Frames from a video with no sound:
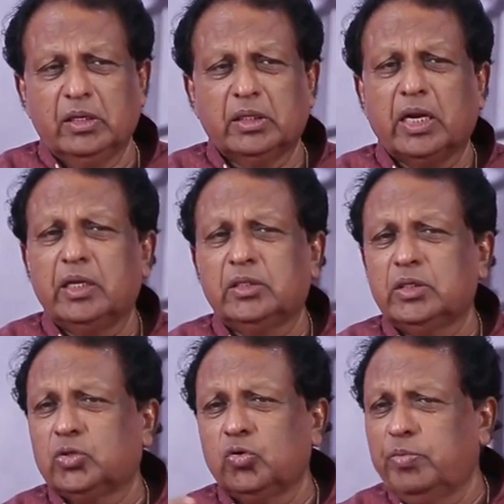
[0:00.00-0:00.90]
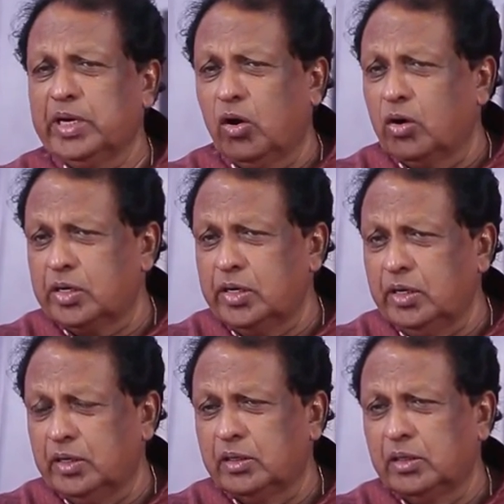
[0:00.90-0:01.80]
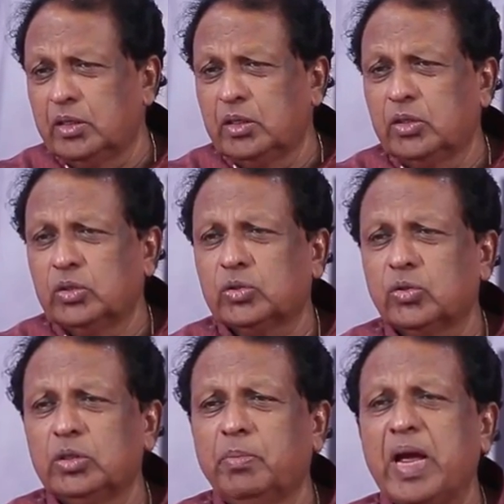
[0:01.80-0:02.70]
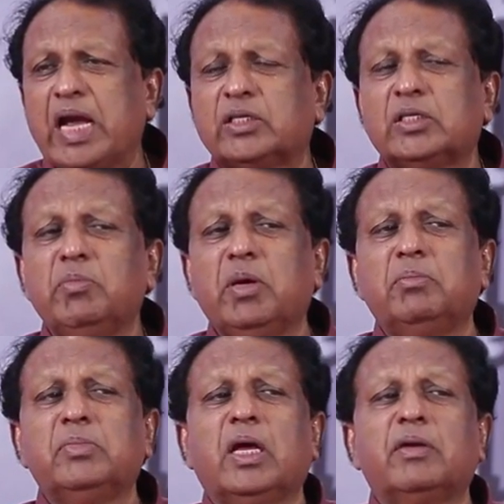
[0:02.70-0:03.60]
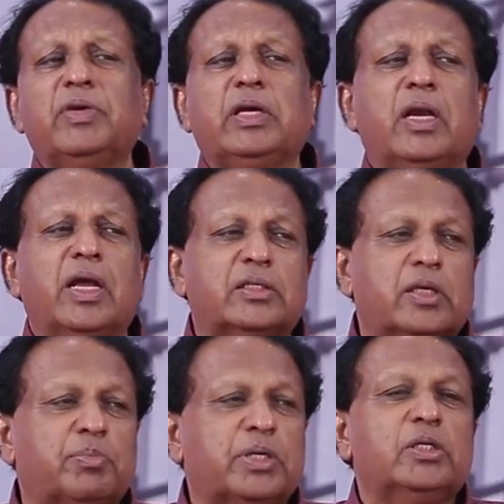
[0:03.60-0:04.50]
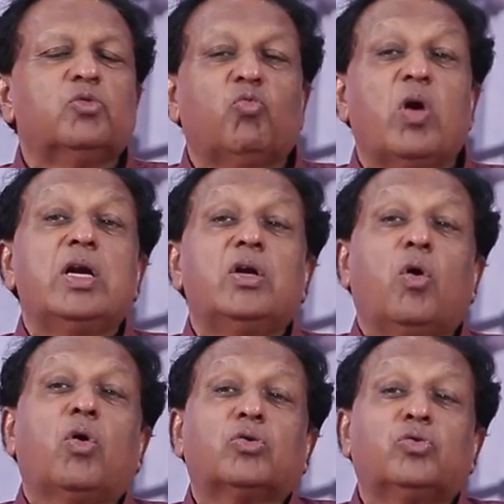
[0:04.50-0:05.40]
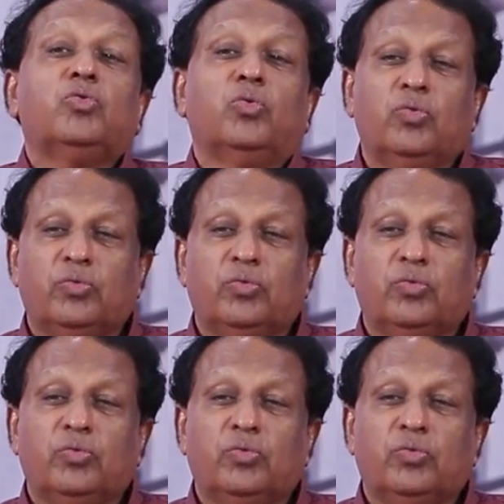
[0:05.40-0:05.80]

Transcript: that this is too big already, so, the maximum that we can accept is one or two.